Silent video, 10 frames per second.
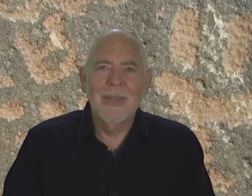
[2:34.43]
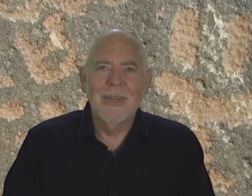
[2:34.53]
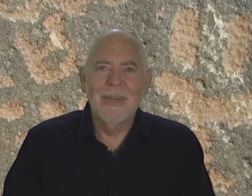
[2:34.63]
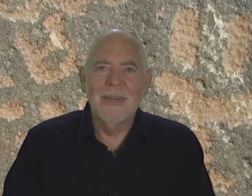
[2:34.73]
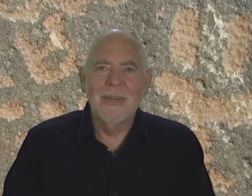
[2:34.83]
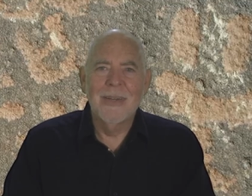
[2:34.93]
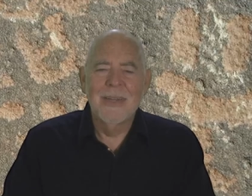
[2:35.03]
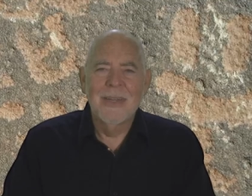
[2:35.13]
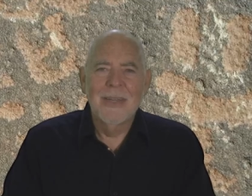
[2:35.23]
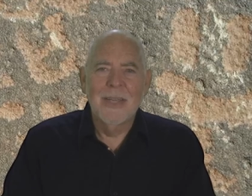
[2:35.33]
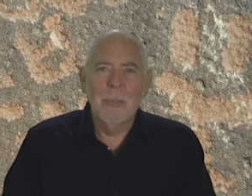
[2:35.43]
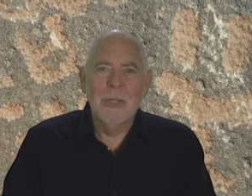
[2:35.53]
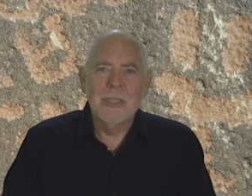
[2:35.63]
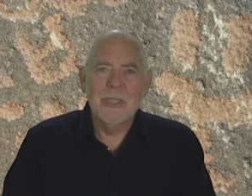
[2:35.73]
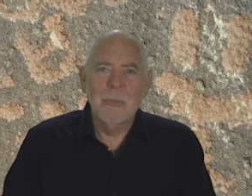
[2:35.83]
And uh, it
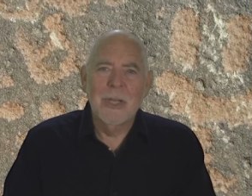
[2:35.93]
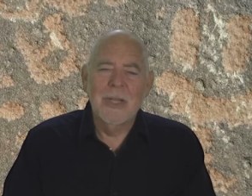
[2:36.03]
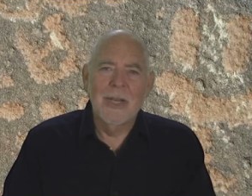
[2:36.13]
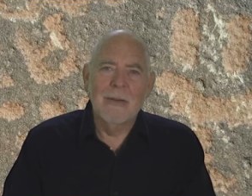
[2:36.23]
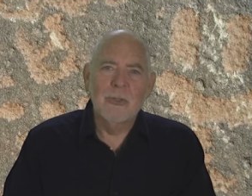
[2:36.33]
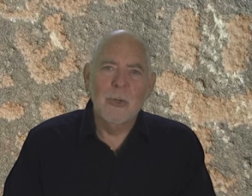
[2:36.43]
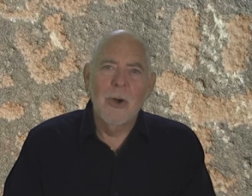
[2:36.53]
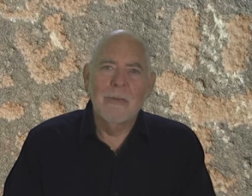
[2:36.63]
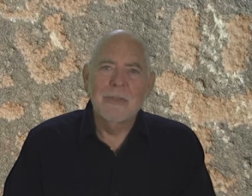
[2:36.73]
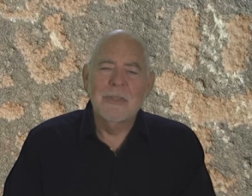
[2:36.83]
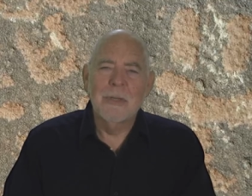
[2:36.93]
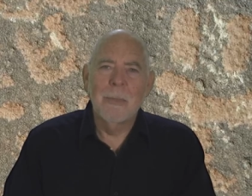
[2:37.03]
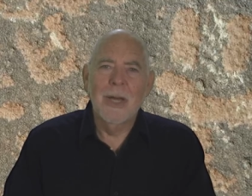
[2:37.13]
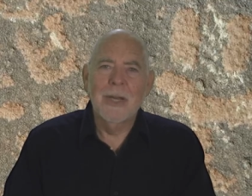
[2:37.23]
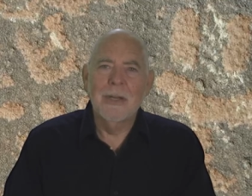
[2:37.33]
pleases me that ever so often
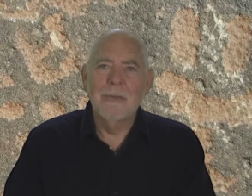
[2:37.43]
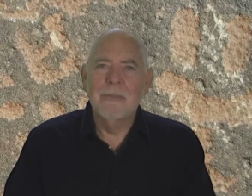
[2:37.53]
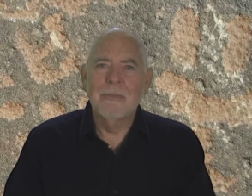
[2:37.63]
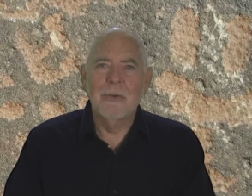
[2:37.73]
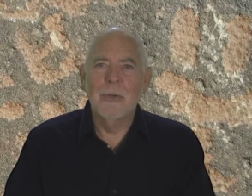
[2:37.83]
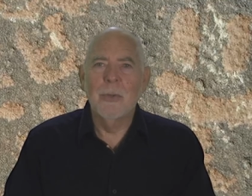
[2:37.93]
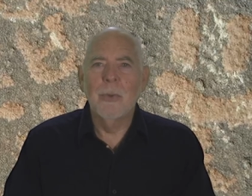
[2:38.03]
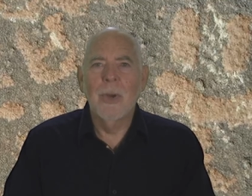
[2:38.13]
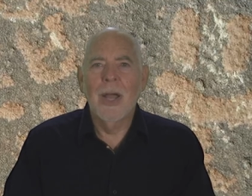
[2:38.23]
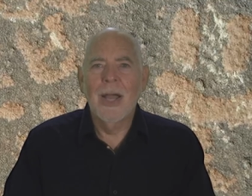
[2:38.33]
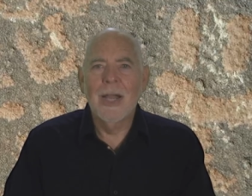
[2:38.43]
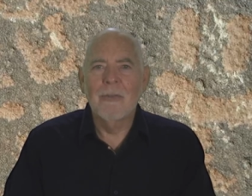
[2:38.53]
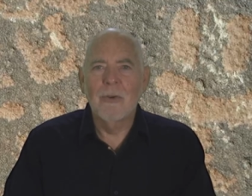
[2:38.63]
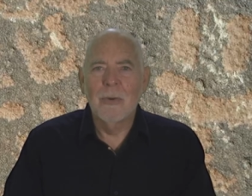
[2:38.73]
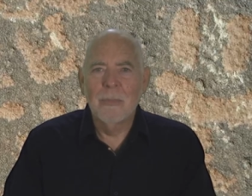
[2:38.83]
somebody through
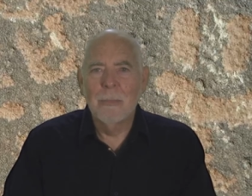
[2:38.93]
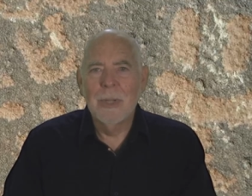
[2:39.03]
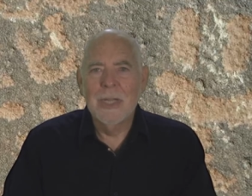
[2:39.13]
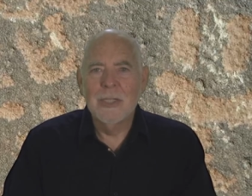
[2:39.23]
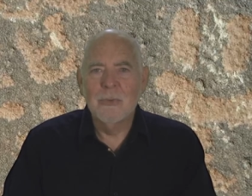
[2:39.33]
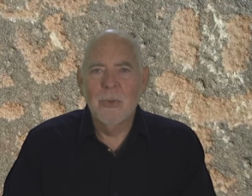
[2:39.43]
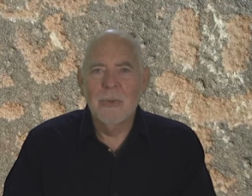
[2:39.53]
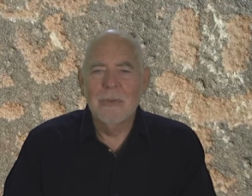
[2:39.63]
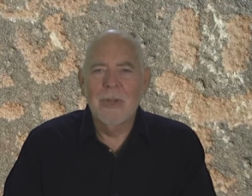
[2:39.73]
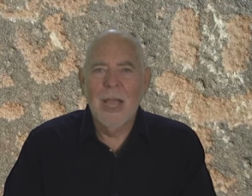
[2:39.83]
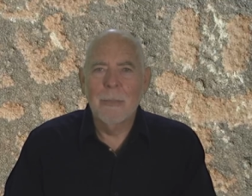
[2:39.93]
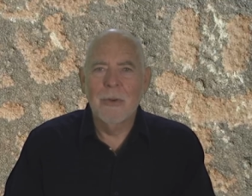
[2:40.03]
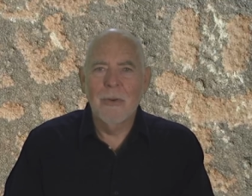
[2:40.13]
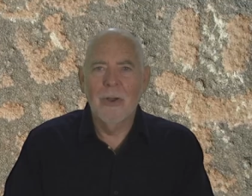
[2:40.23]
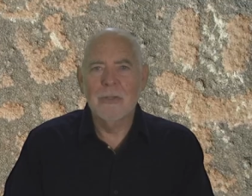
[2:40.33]
however means will
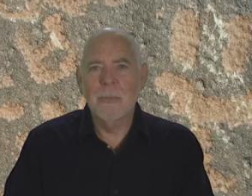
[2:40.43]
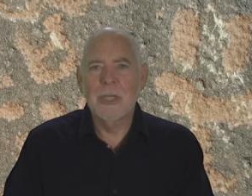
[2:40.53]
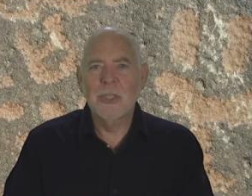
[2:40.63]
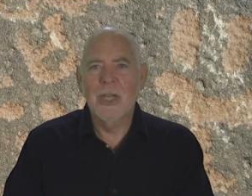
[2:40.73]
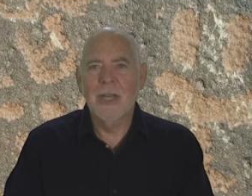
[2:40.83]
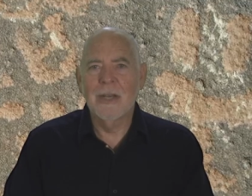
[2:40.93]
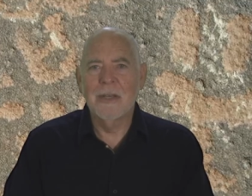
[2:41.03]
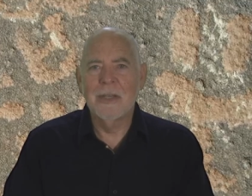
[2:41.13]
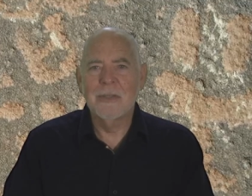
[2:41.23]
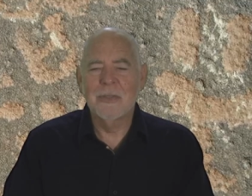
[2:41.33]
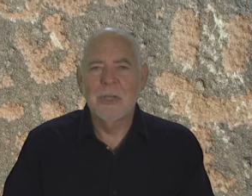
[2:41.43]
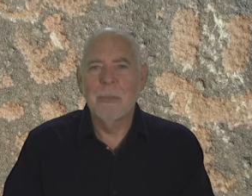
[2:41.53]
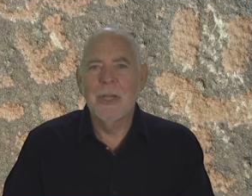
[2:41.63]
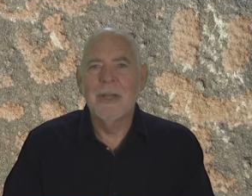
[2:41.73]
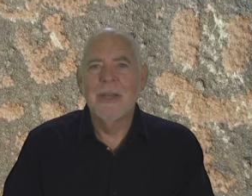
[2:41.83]
happen across my channel and they'll
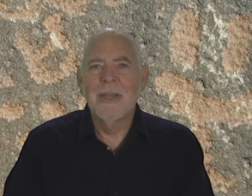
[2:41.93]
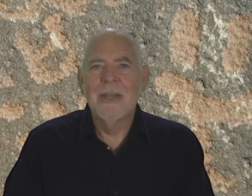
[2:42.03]
send me a,